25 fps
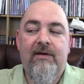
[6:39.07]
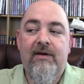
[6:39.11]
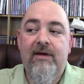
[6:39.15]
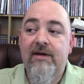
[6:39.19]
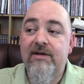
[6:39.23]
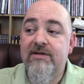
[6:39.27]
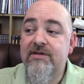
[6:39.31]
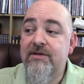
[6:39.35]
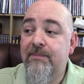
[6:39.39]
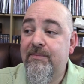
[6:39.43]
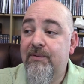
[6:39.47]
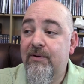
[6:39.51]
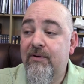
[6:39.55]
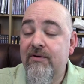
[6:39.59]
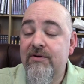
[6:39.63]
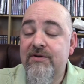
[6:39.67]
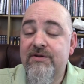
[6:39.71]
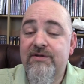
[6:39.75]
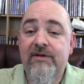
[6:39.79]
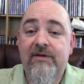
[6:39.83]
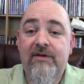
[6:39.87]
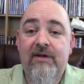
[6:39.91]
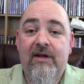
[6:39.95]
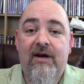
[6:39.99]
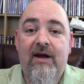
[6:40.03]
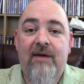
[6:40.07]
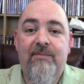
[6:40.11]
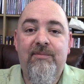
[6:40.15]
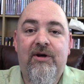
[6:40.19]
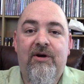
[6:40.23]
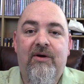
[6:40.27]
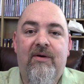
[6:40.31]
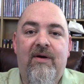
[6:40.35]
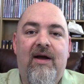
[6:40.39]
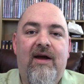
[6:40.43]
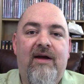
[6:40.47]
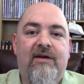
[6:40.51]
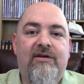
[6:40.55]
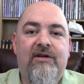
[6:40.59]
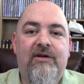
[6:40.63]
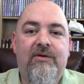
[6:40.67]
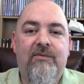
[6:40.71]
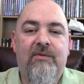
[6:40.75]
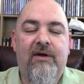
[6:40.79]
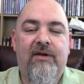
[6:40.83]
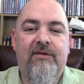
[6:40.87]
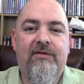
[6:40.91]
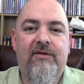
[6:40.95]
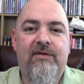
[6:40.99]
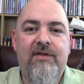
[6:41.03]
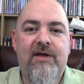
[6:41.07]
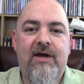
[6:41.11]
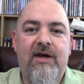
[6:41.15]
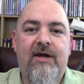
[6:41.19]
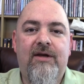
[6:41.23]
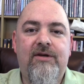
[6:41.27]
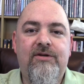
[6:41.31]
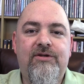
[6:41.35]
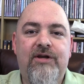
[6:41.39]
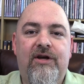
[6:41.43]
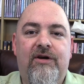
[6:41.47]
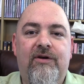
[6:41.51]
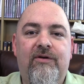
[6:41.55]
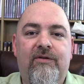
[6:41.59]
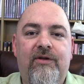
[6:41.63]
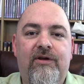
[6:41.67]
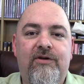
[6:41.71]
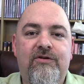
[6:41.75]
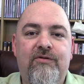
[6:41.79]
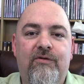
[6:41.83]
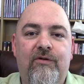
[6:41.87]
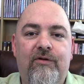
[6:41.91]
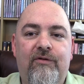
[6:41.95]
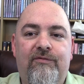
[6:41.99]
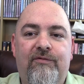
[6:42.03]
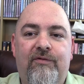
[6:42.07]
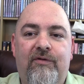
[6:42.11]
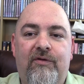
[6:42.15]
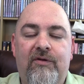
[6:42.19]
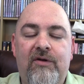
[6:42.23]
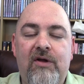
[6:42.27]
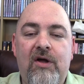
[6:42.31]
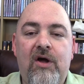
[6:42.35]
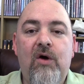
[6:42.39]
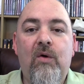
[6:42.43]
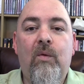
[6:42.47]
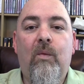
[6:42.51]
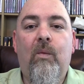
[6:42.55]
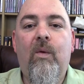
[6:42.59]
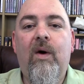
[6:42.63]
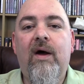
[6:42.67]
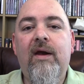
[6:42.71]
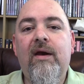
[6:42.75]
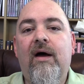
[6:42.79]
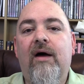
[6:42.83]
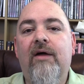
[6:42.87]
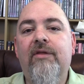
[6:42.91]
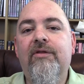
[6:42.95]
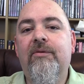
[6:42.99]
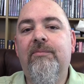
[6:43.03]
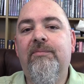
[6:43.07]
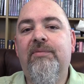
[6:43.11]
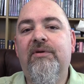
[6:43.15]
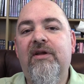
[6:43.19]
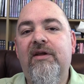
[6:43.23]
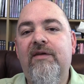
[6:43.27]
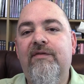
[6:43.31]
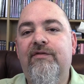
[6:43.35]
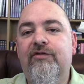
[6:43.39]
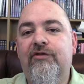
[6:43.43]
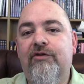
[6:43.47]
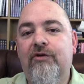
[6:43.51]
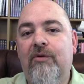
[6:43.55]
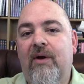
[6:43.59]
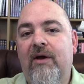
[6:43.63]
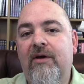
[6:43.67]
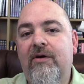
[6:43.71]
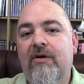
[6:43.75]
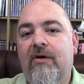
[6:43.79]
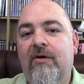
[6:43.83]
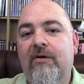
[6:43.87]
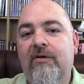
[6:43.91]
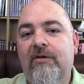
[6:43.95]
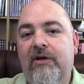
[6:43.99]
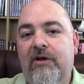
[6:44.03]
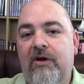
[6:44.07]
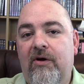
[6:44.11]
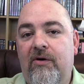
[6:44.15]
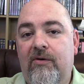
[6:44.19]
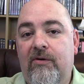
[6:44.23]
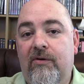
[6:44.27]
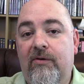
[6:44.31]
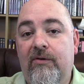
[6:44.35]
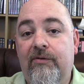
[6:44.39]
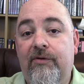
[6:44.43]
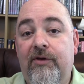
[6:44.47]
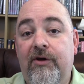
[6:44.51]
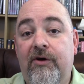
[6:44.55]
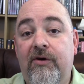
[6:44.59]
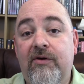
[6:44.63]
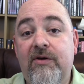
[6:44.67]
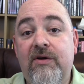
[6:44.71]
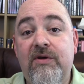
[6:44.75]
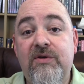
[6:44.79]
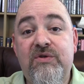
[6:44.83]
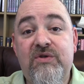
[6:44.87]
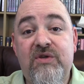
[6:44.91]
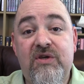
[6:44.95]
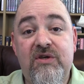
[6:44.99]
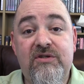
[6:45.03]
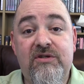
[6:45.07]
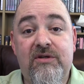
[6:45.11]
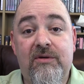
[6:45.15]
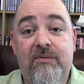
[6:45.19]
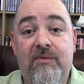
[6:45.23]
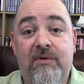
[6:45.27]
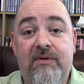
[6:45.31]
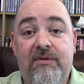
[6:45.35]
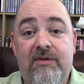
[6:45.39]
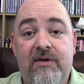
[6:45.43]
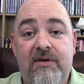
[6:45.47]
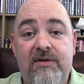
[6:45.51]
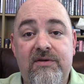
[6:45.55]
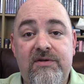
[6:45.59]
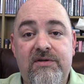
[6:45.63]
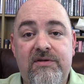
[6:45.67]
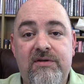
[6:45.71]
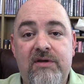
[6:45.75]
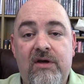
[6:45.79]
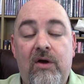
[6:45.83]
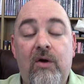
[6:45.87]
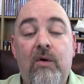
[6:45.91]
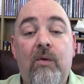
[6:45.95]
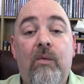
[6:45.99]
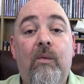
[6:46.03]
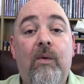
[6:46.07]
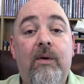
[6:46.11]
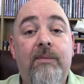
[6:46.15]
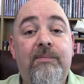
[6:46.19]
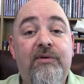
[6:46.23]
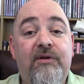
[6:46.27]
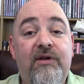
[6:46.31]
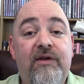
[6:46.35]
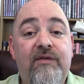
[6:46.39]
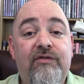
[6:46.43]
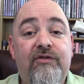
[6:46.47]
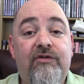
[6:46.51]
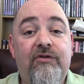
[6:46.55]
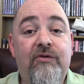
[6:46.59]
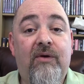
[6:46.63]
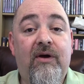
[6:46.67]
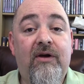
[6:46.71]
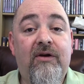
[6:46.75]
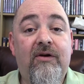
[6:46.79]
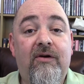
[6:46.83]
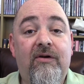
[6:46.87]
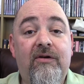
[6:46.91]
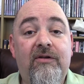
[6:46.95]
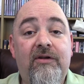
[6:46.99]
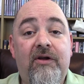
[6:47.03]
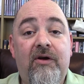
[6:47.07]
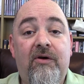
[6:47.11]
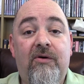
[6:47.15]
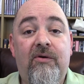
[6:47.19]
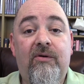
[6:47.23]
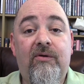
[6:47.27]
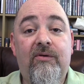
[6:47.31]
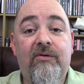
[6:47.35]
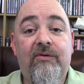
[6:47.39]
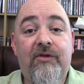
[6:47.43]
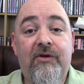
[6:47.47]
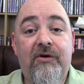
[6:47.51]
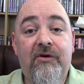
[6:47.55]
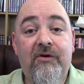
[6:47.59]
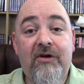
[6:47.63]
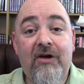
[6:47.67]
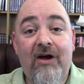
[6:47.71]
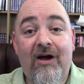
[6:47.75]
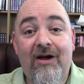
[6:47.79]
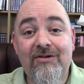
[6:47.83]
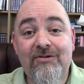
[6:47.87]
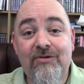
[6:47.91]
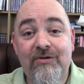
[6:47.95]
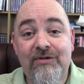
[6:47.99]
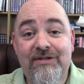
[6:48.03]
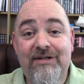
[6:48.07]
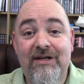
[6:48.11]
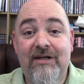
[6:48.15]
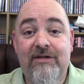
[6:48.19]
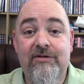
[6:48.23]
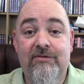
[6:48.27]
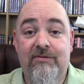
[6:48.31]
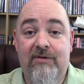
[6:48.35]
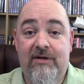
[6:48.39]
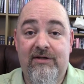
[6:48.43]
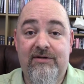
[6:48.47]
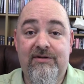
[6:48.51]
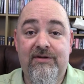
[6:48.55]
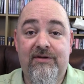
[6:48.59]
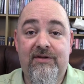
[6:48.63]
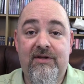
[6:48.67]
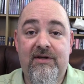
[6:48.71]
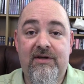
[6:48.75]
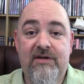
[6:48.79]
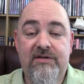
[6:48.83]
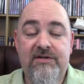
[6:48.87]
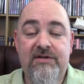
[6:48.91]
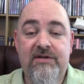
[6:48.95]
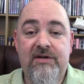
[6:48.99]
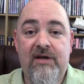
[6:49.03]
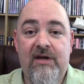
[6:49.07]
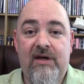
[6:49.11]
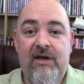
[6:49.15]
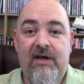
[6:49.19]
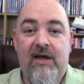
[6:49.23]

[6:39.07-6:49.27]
Is the person that I'm interacting with, are they generally truthful? What other beliefs do I currently hold that are consistent with this? What beliefs do I currently hold that are contradictory to this?